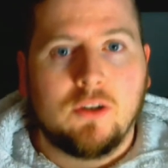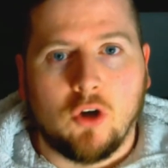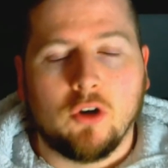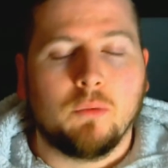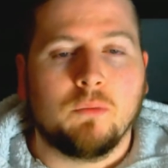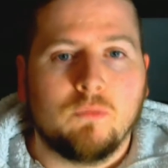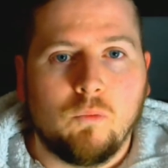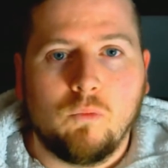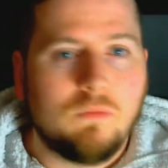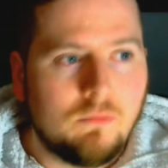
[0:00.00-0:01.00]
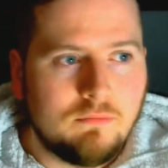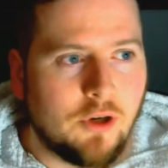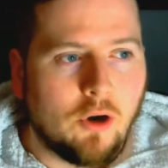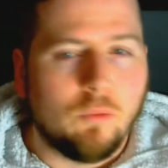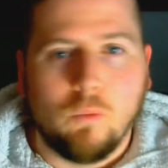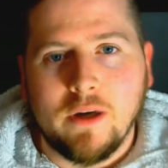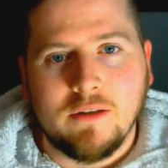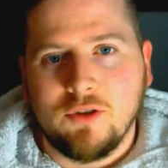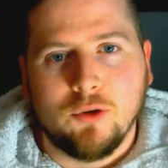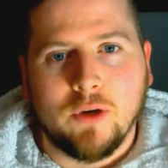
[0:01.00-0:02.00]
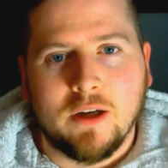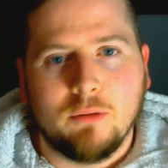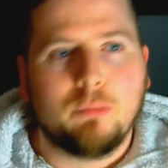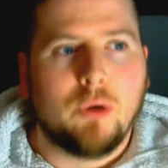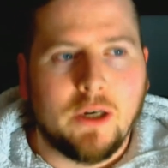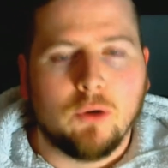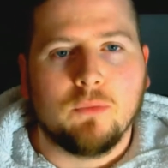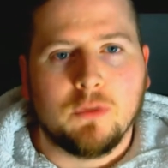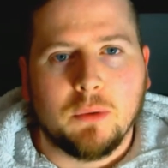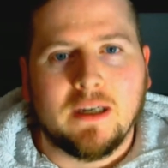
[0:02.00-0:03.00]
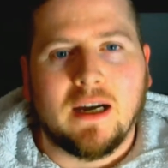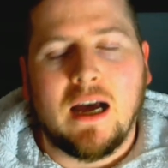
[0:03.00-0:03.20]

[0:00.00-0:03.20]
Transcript: Tottenham, you know, win 2-0 pretty comfortably.